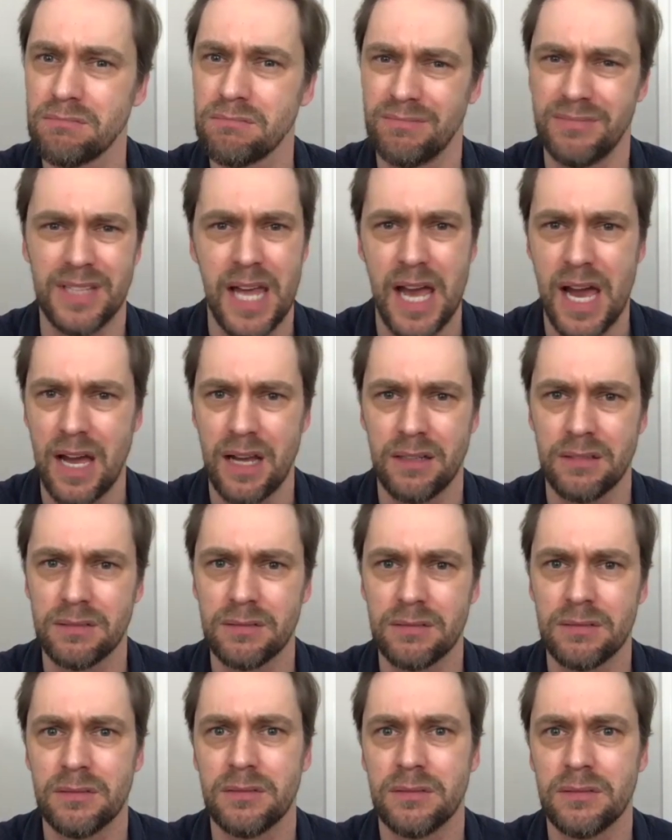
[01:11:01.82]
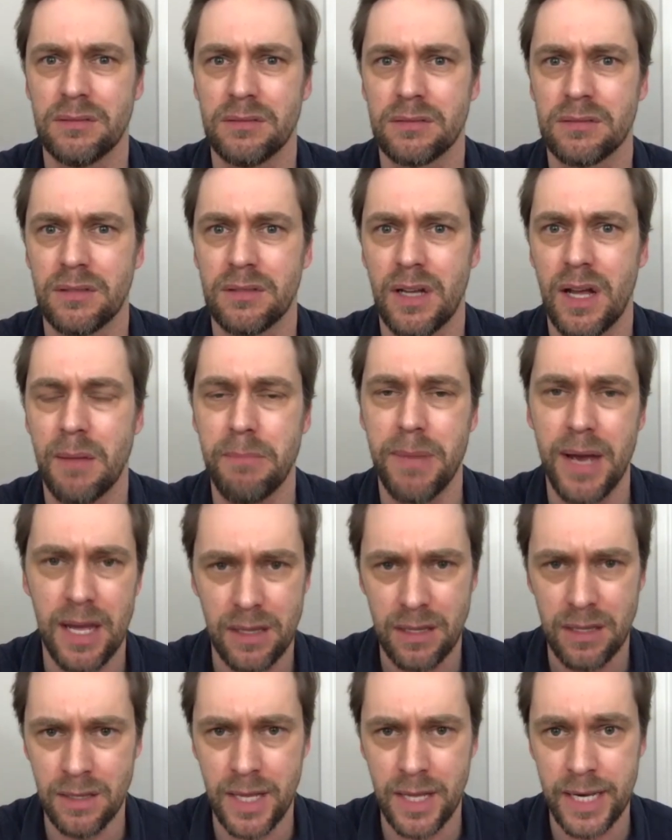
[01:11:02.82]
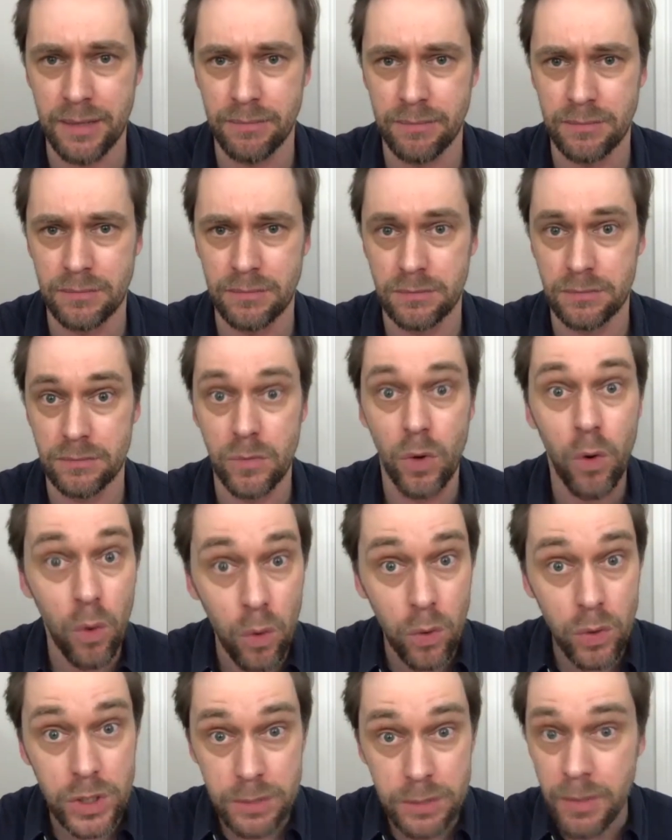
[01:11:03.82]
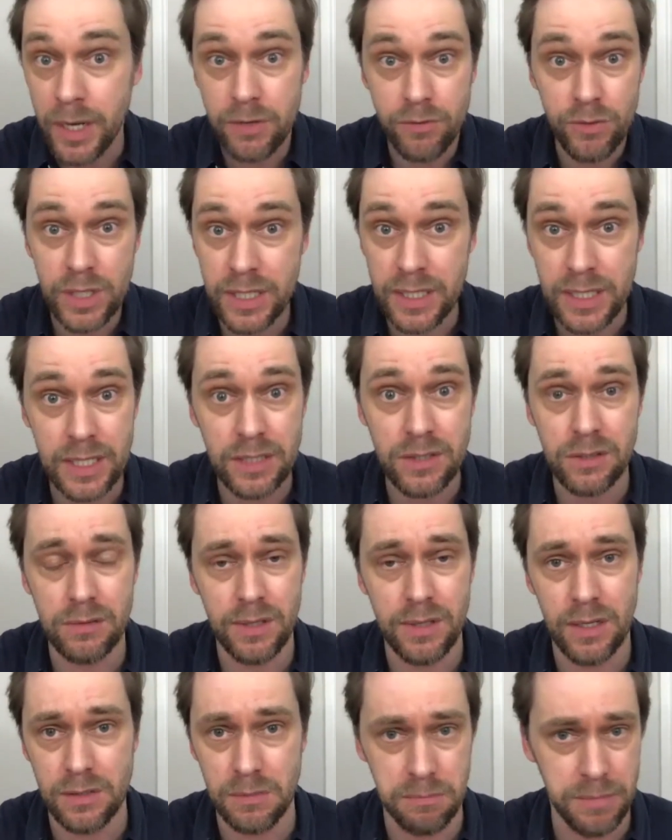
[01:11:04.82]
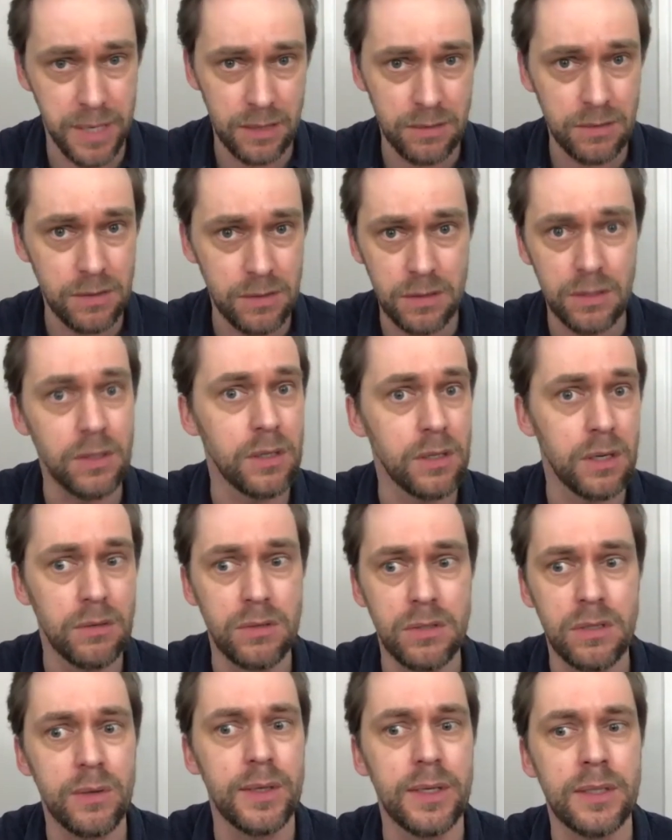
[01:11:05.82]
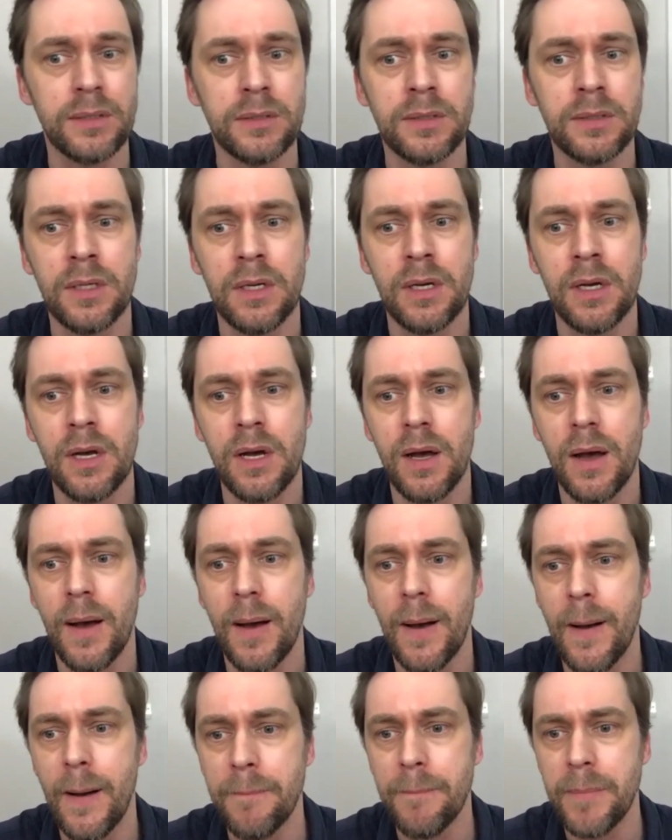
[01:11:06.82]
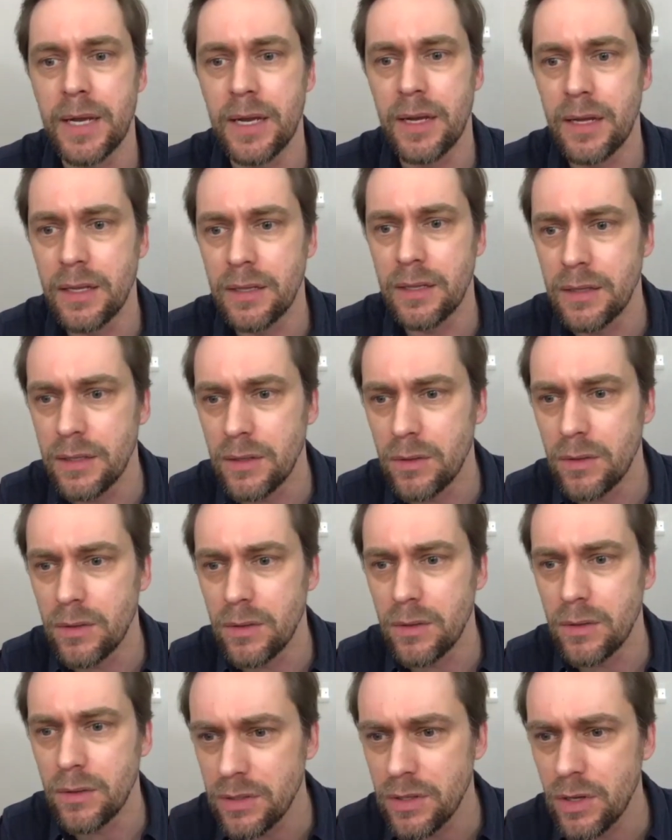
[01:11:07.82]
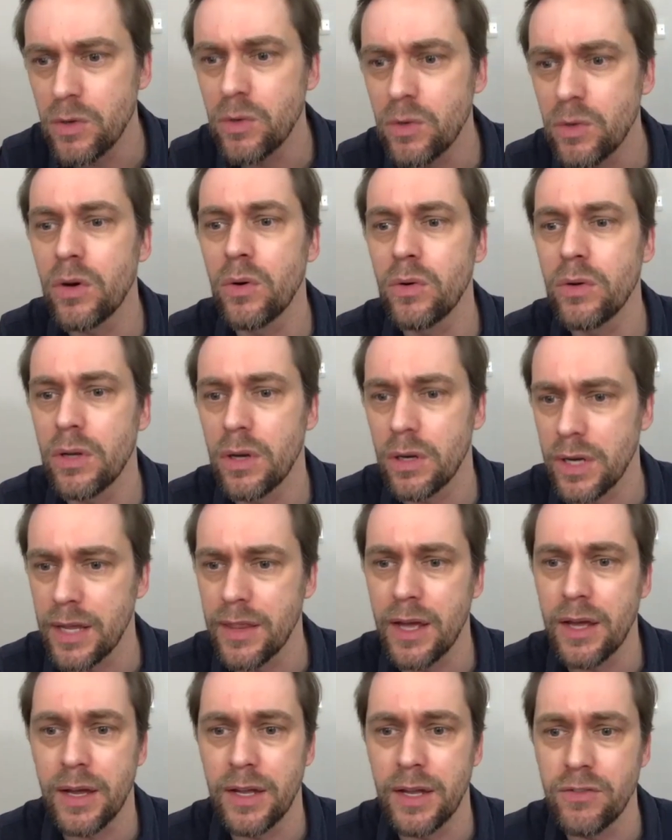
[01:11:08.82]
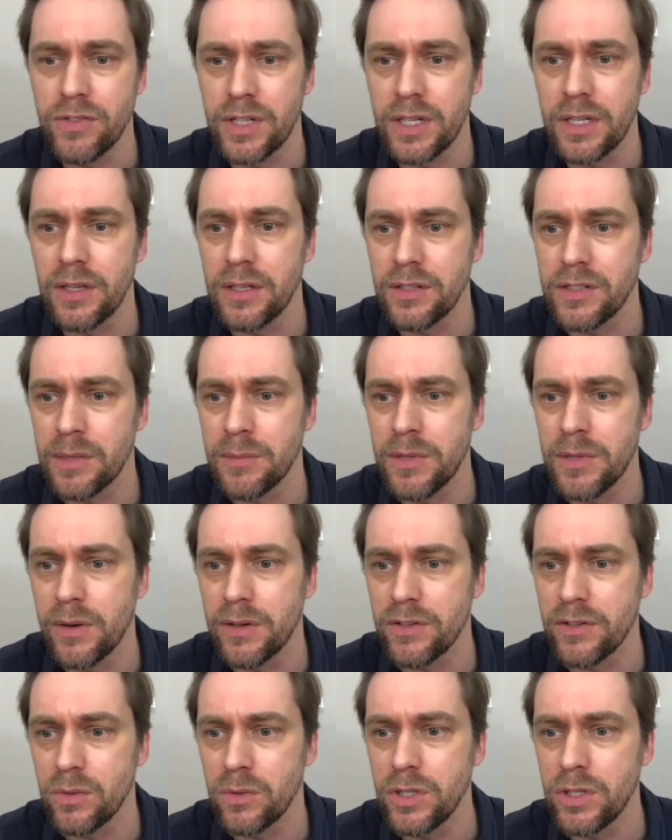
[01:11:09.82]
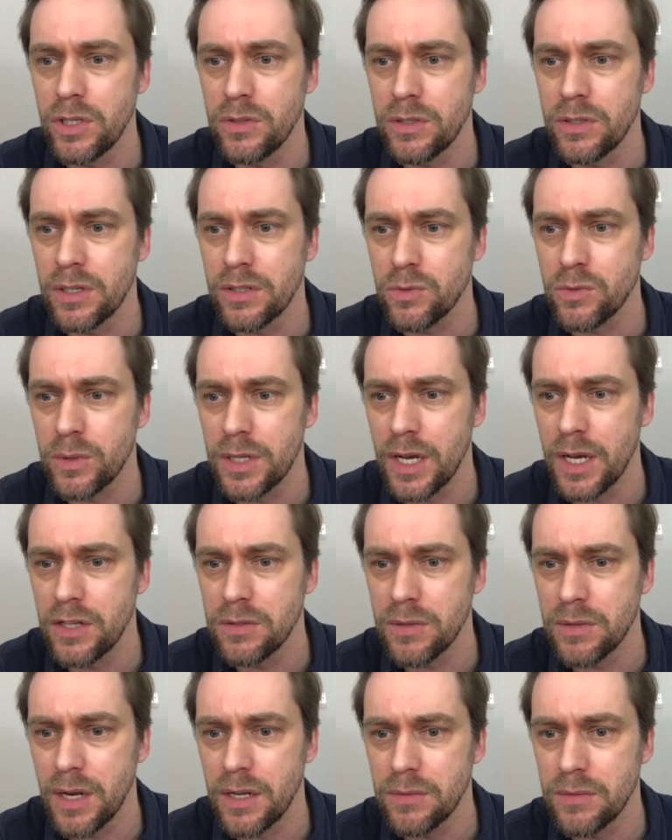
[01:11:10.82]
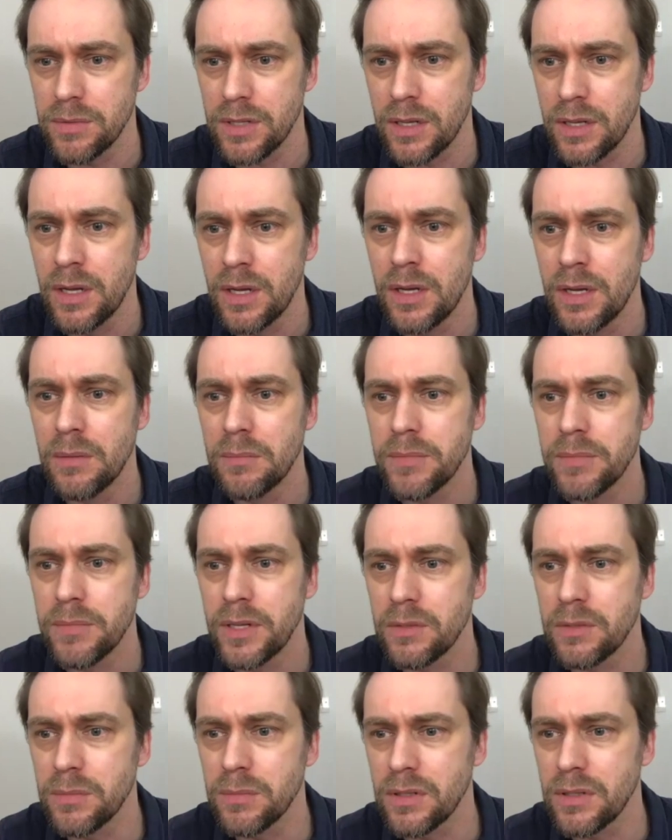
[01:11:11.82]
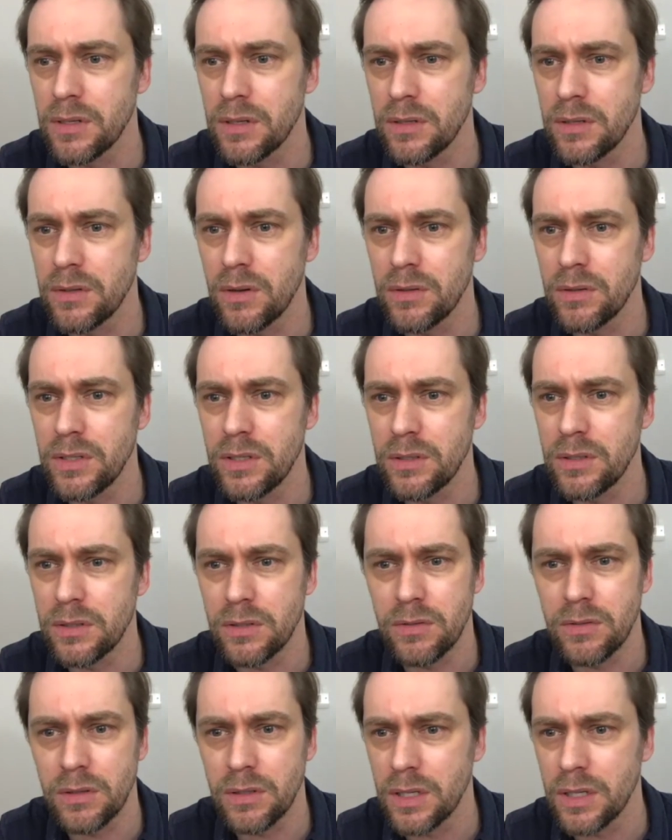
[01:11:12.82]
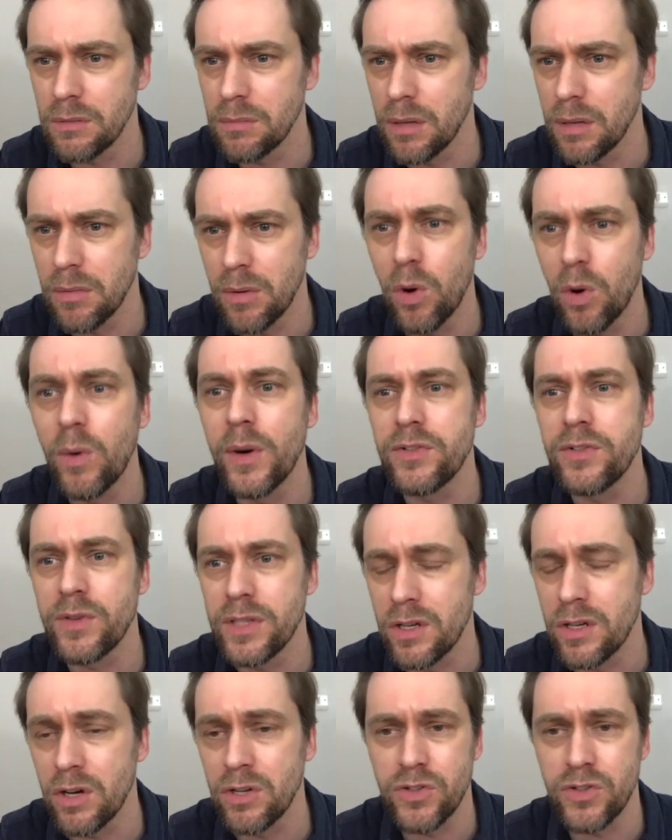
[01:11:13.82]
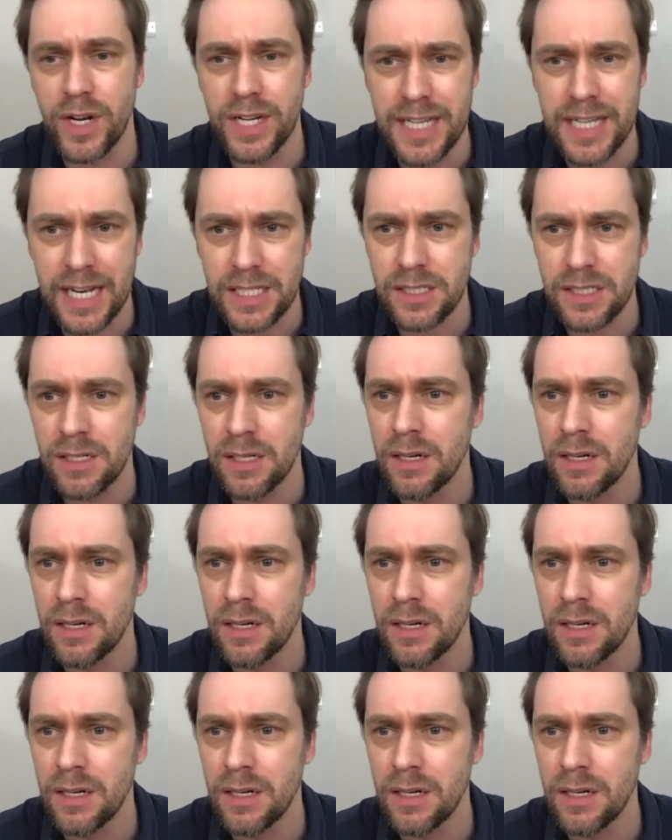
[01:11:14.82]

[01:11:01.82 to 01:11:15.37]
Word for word: Nah, I'm better than that. Or you might really need £2,000, so you go and do it. In the all union, okay, there you go. Interesting. It's in the US. All union has 28 agency. Doesn't include non-union. Okay, blah blah. Always read the contract. Yes.